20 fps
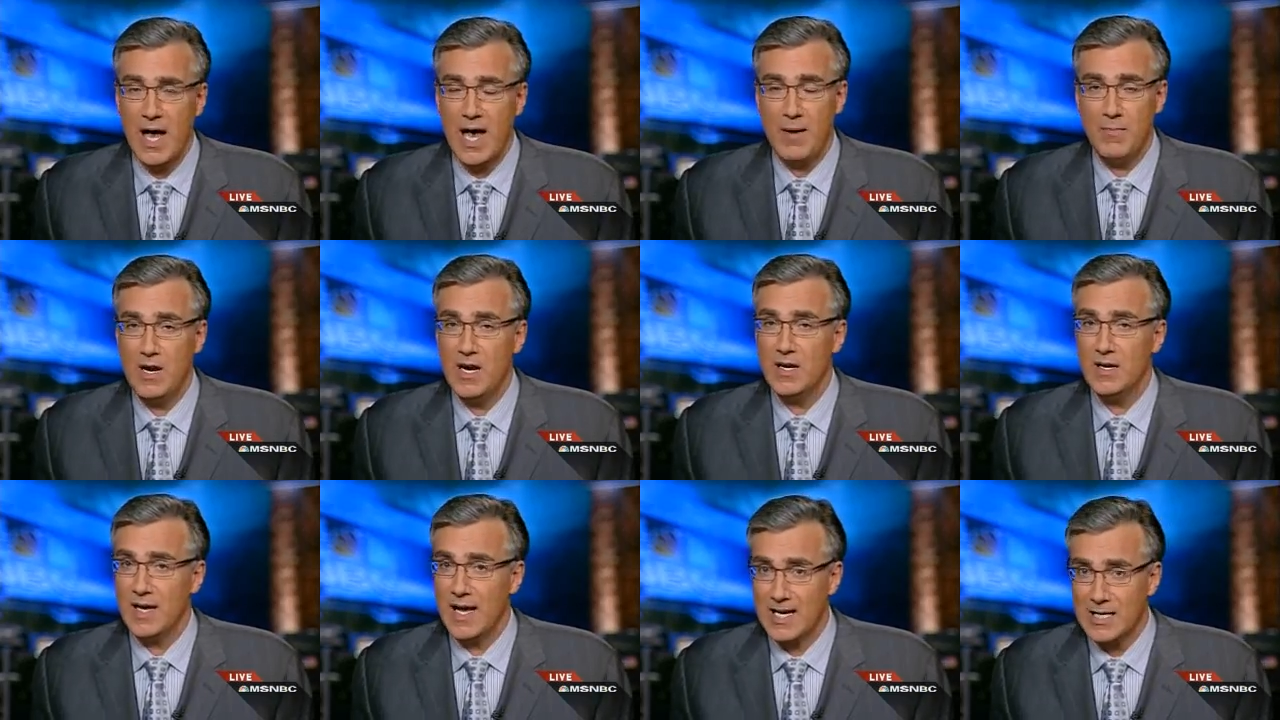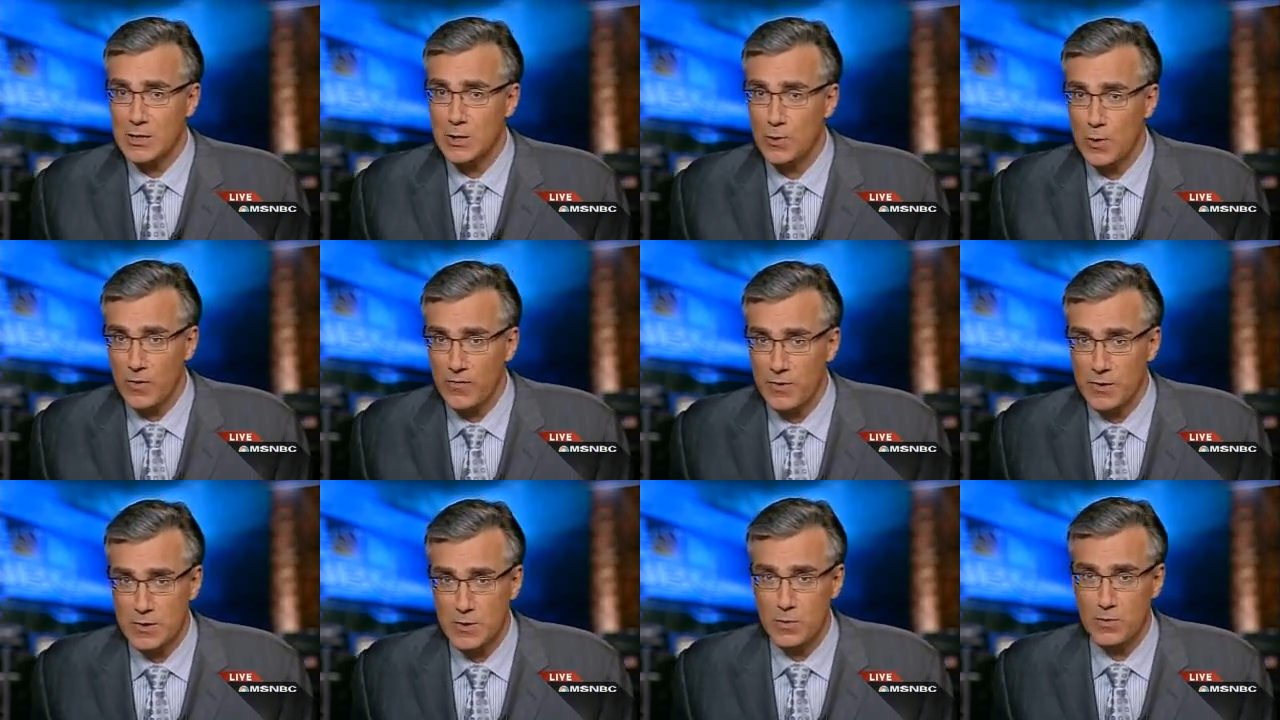I mean, not to
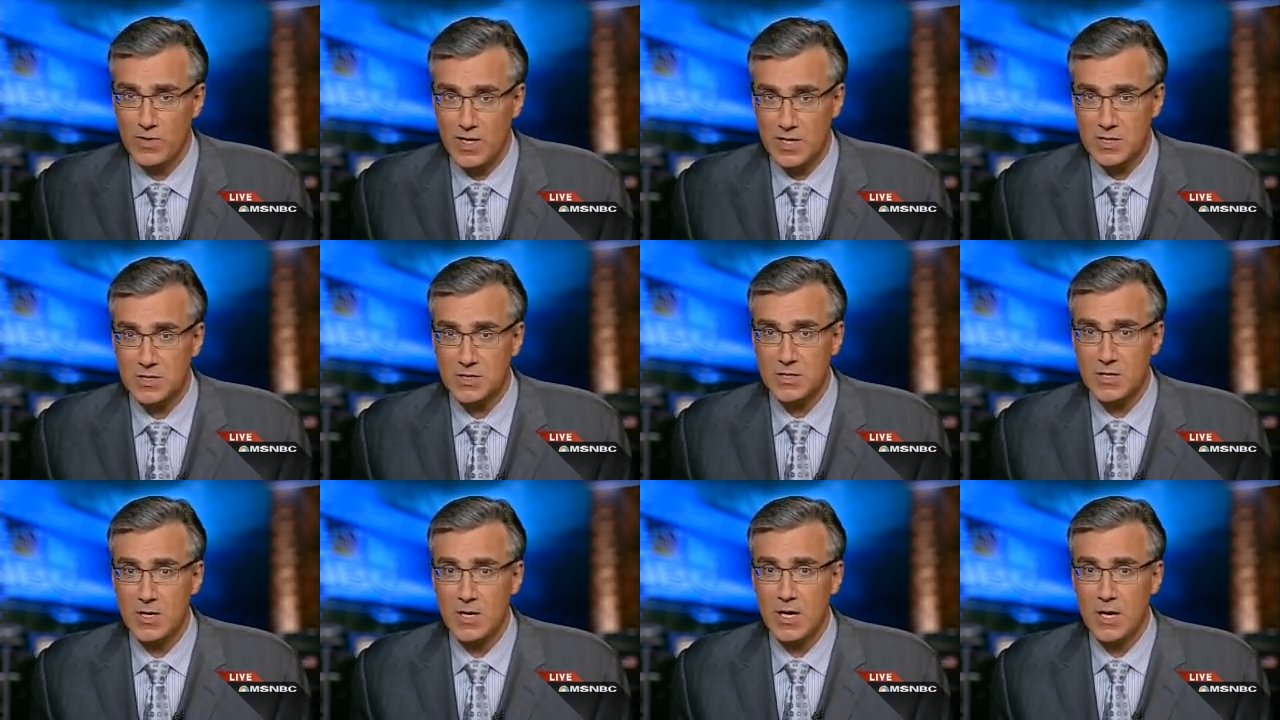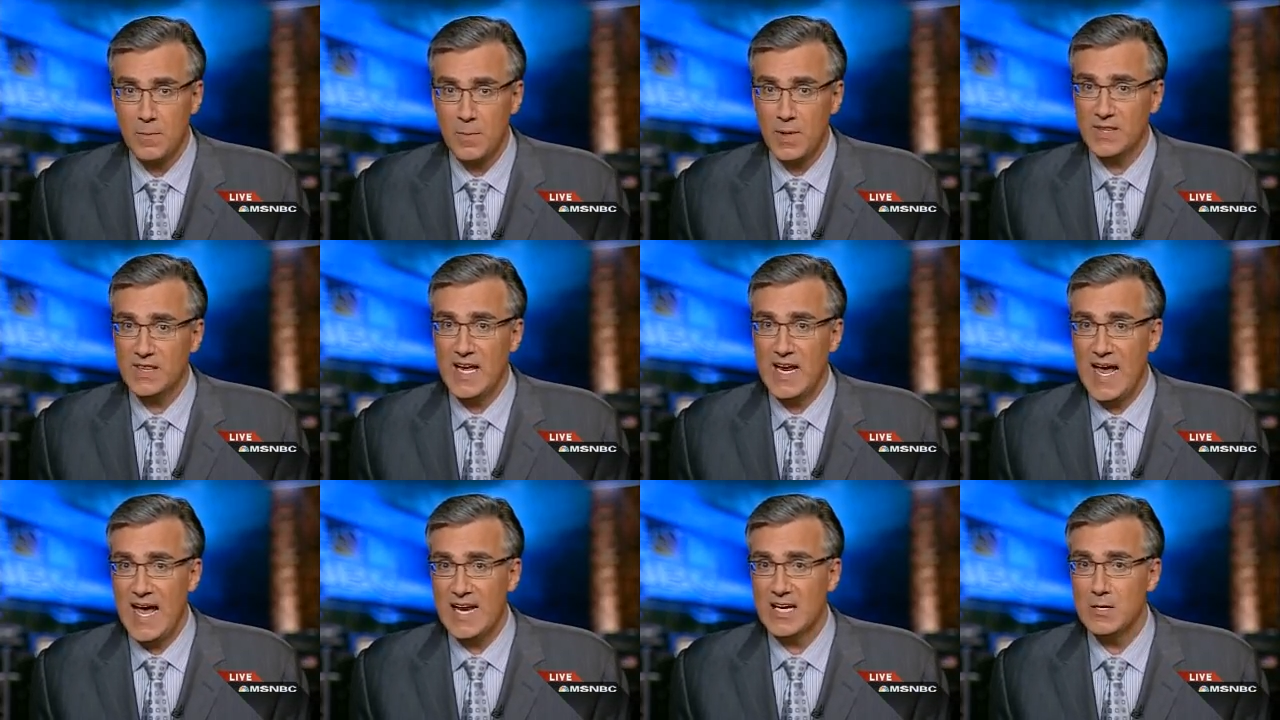overdo this, but
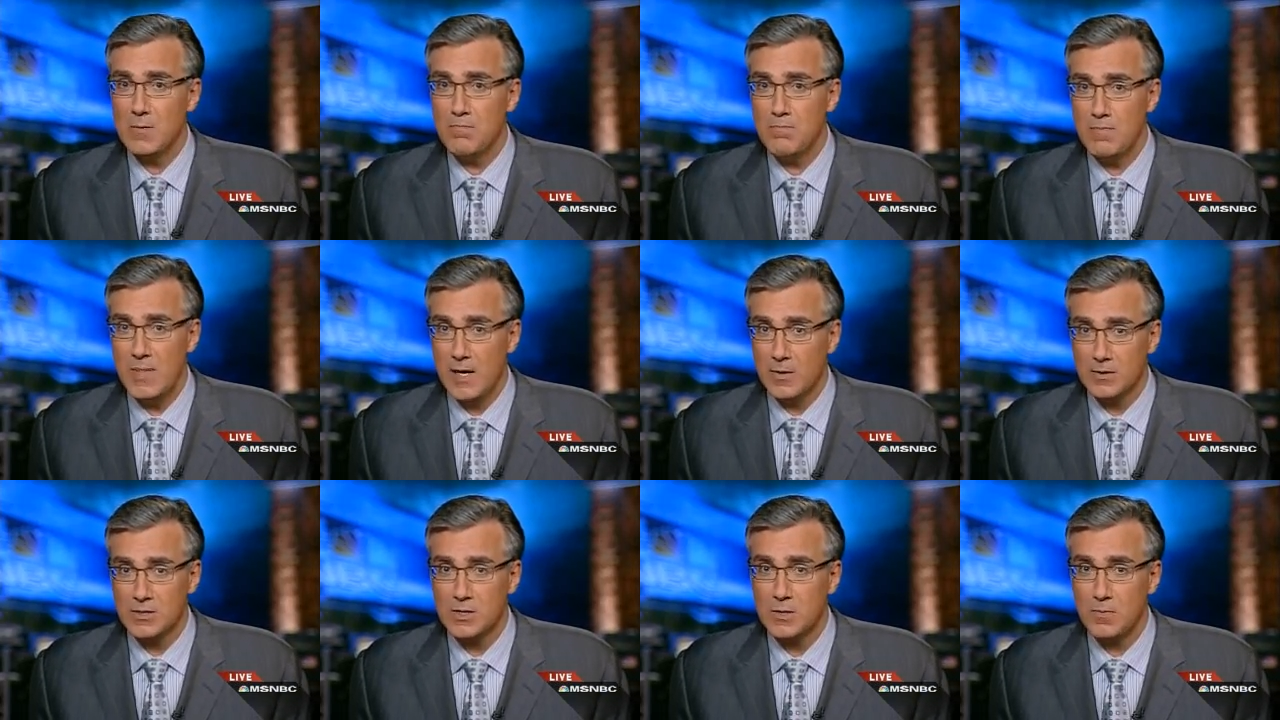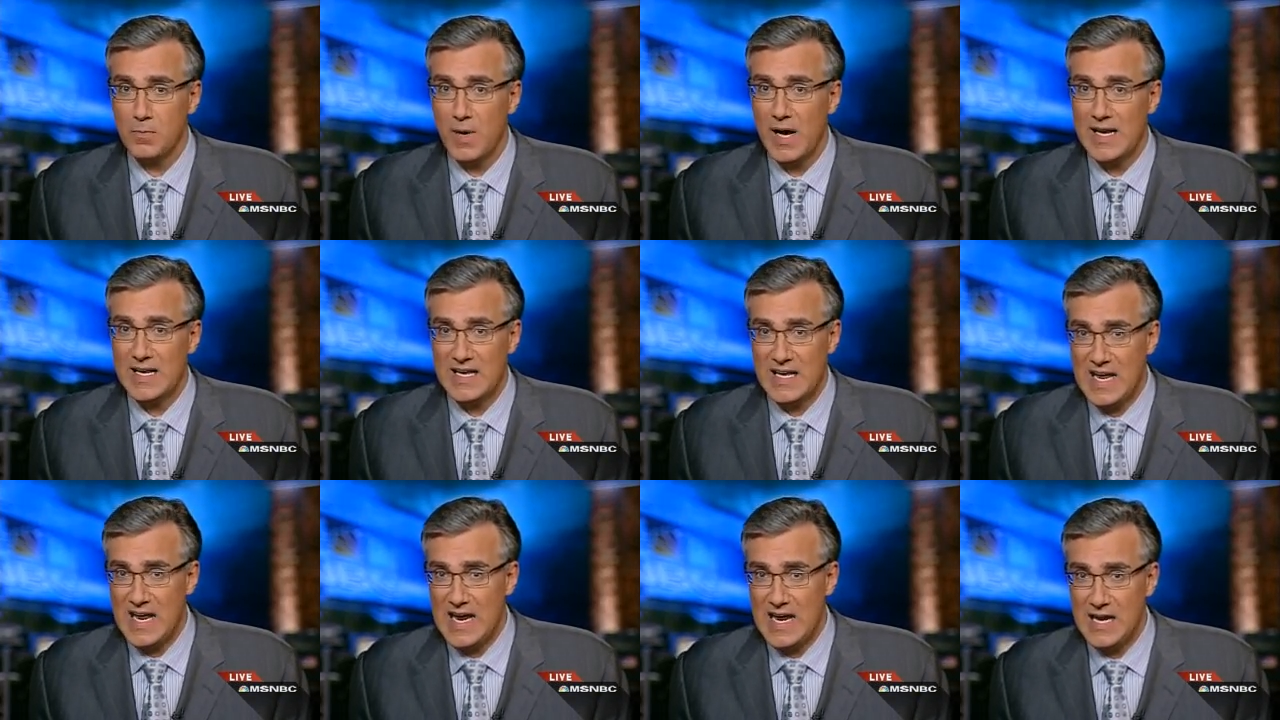they had to melt my
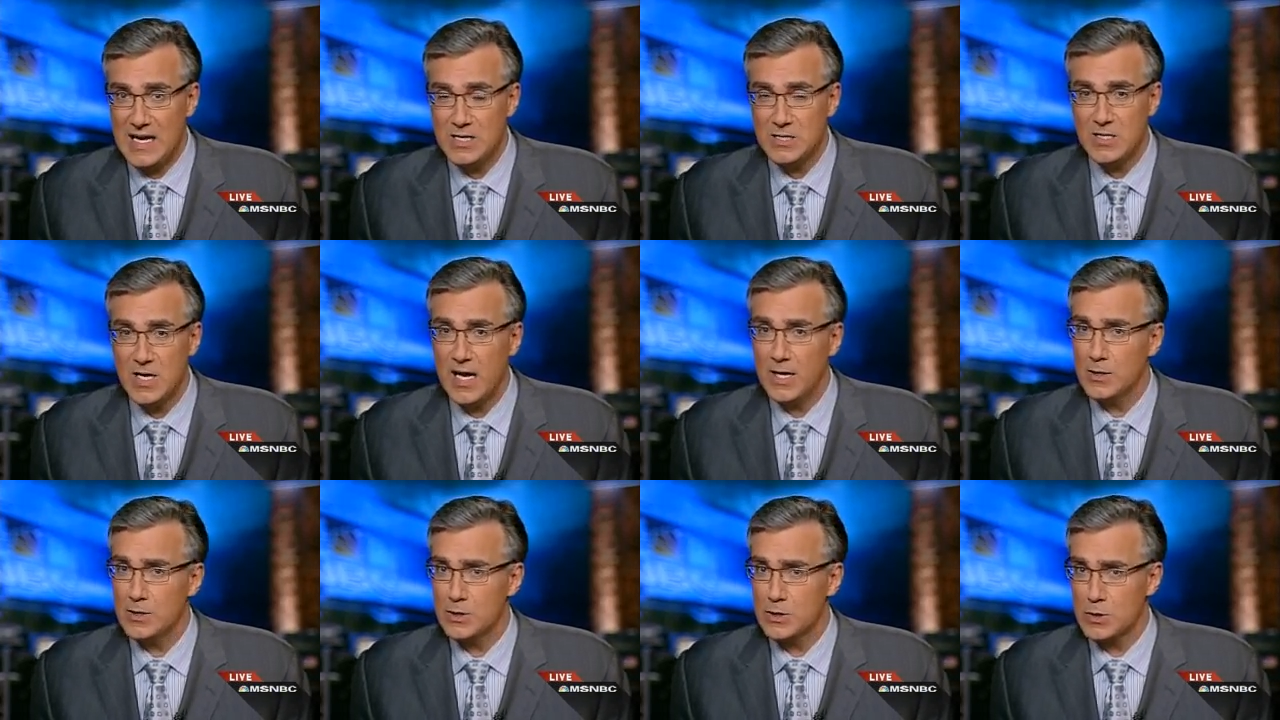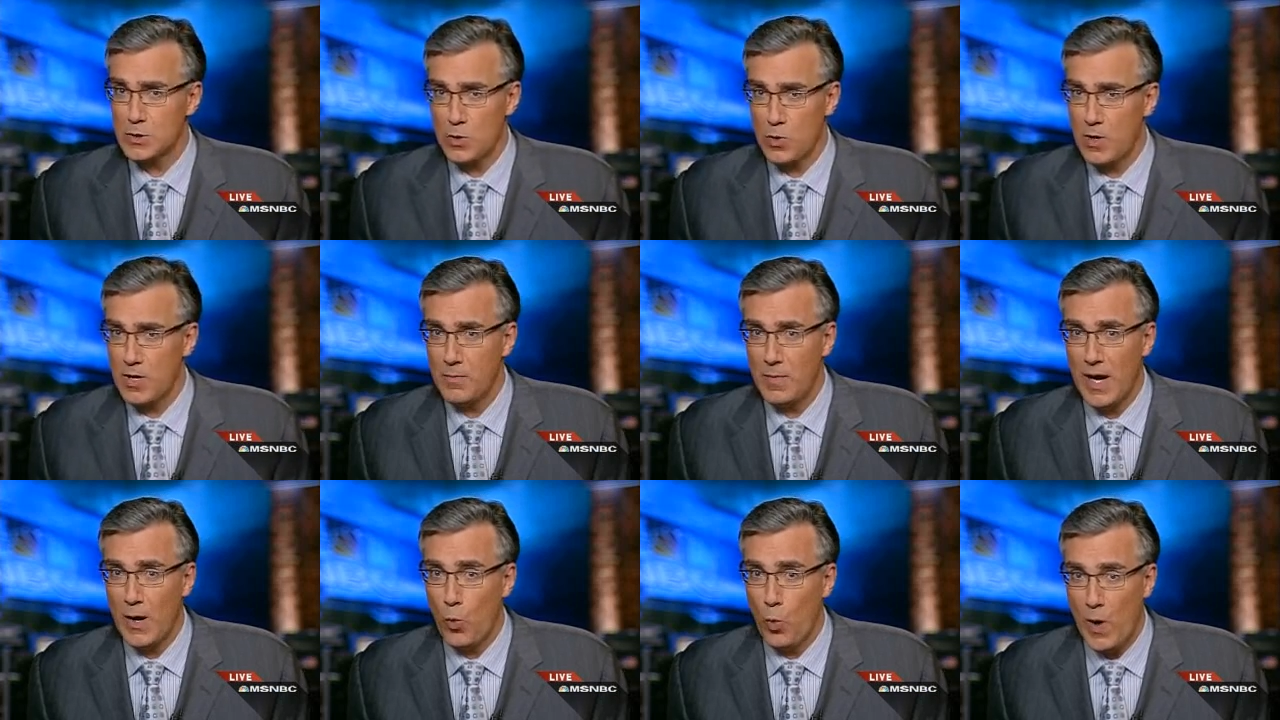keys and destroy
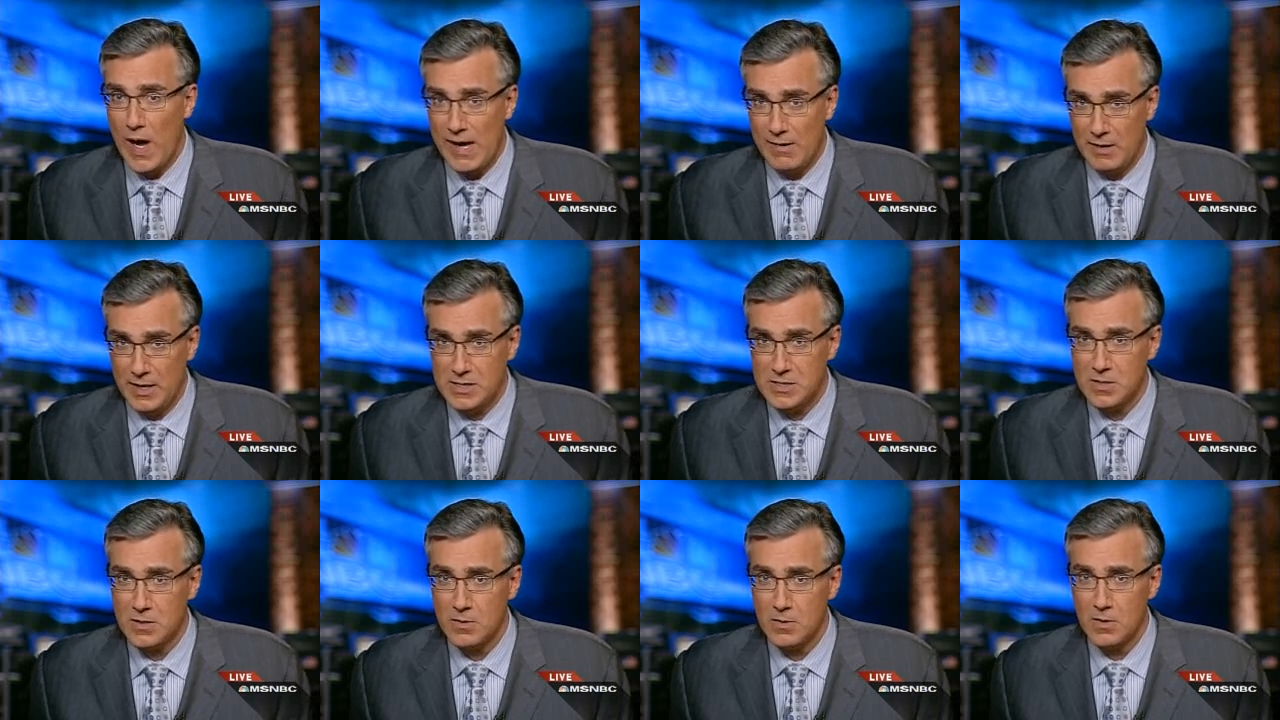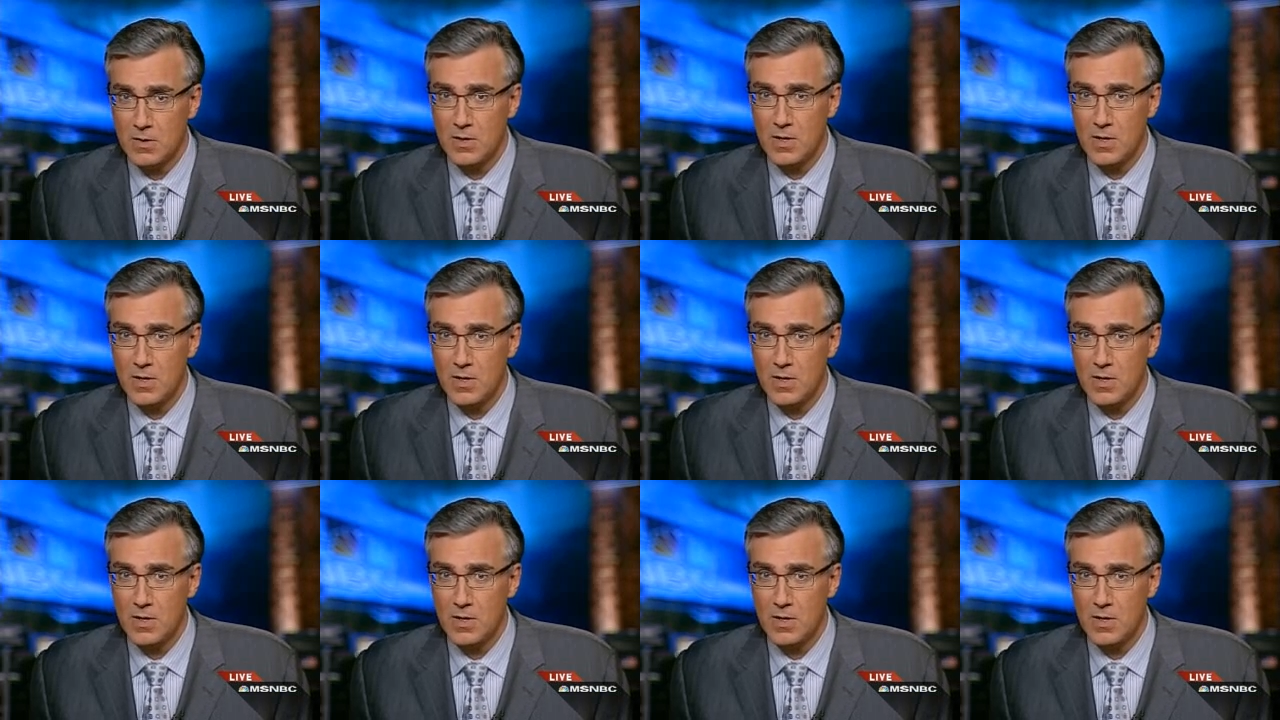my wallet.